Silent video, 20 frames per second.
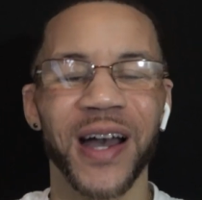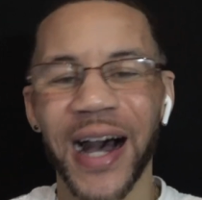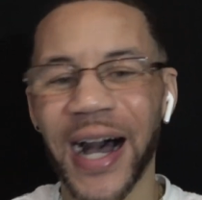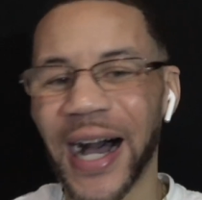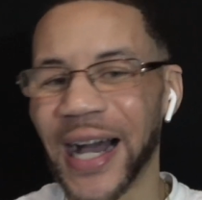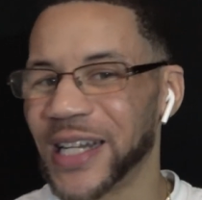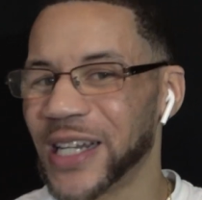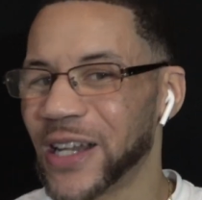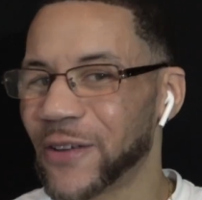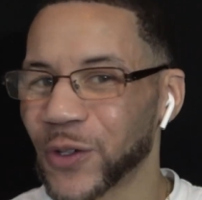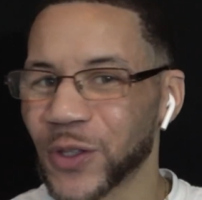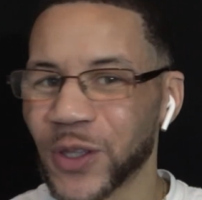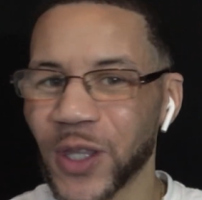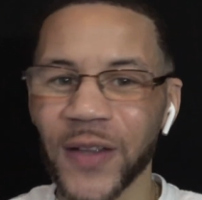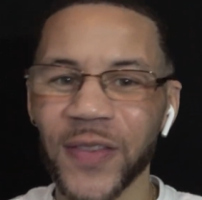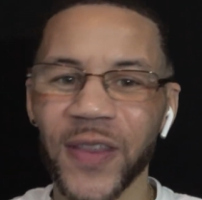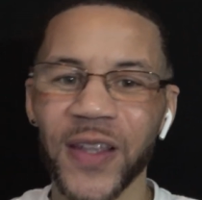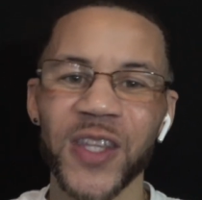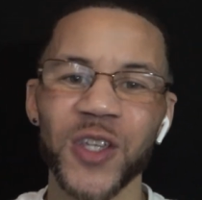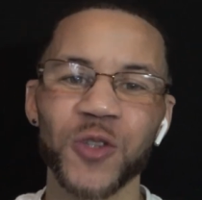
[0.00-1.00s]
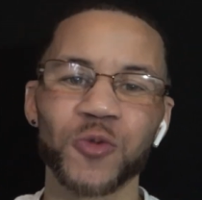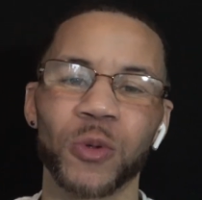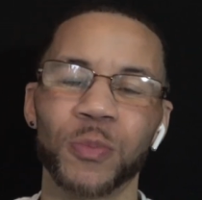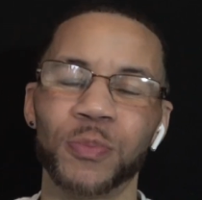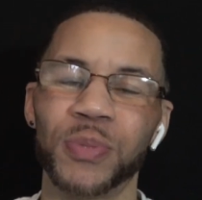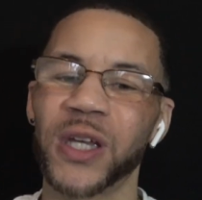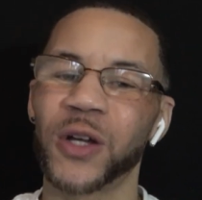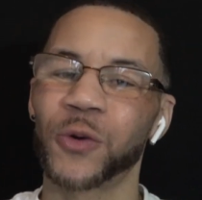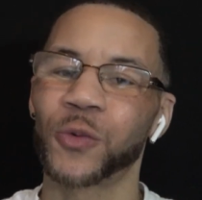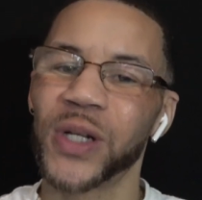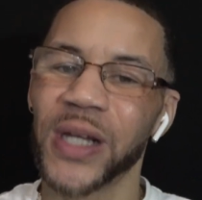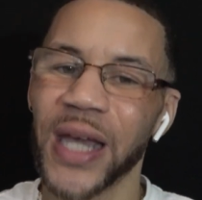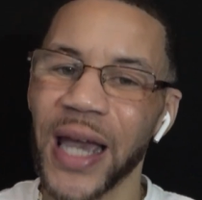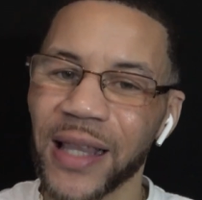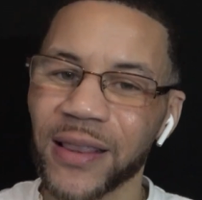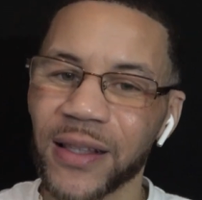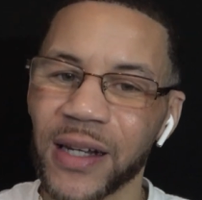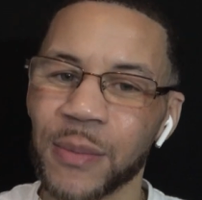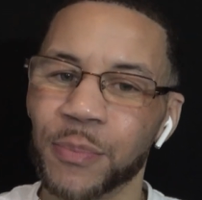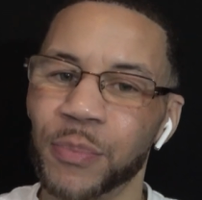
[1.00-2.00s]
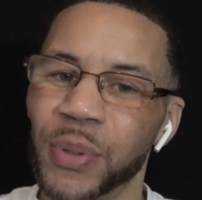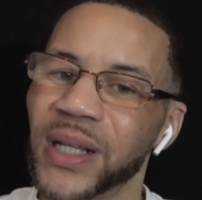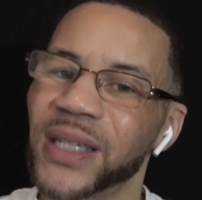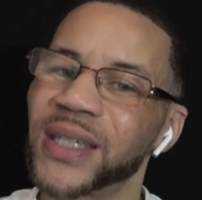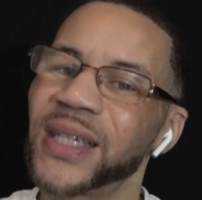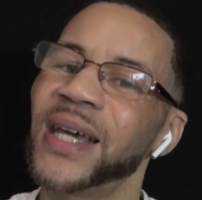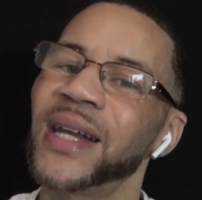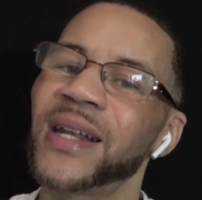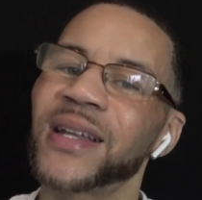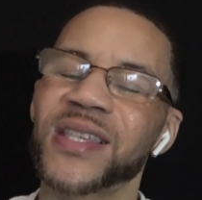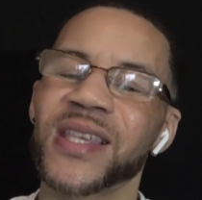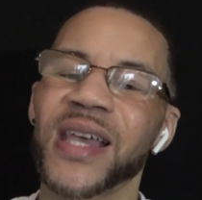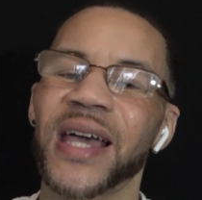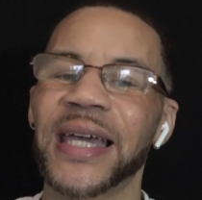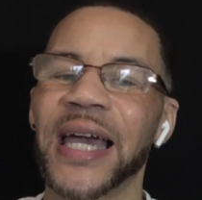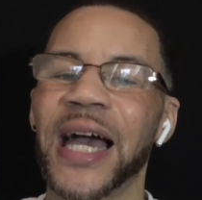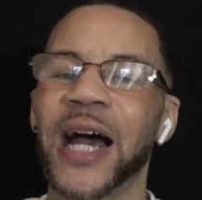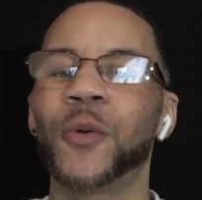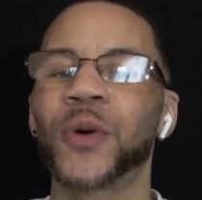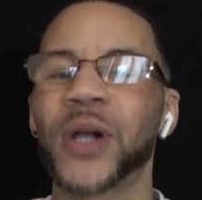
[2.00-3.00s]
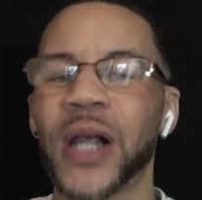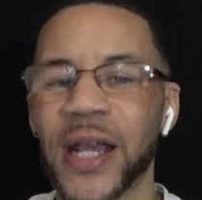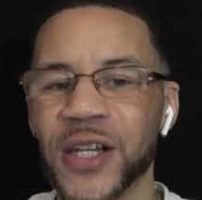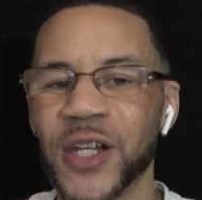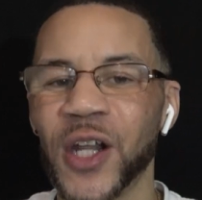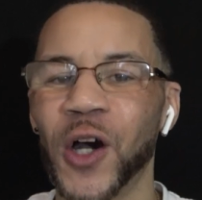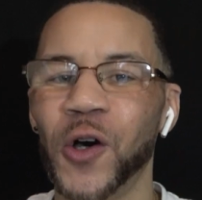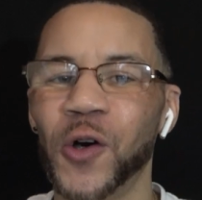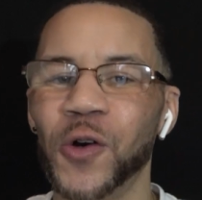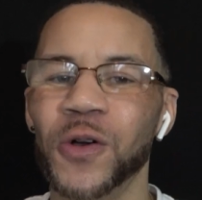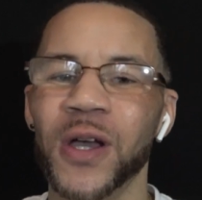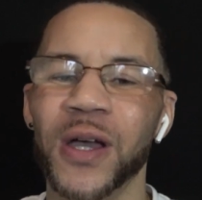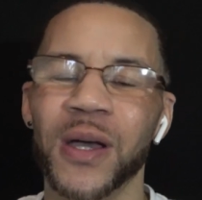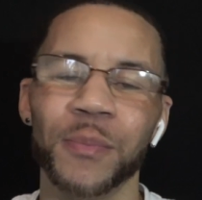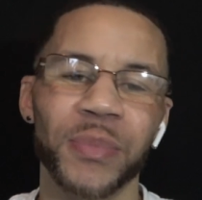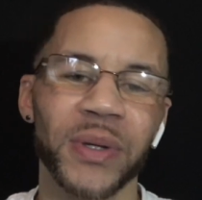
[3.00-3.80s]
I never thought that this would be a reality. But again, it's like, how would I know?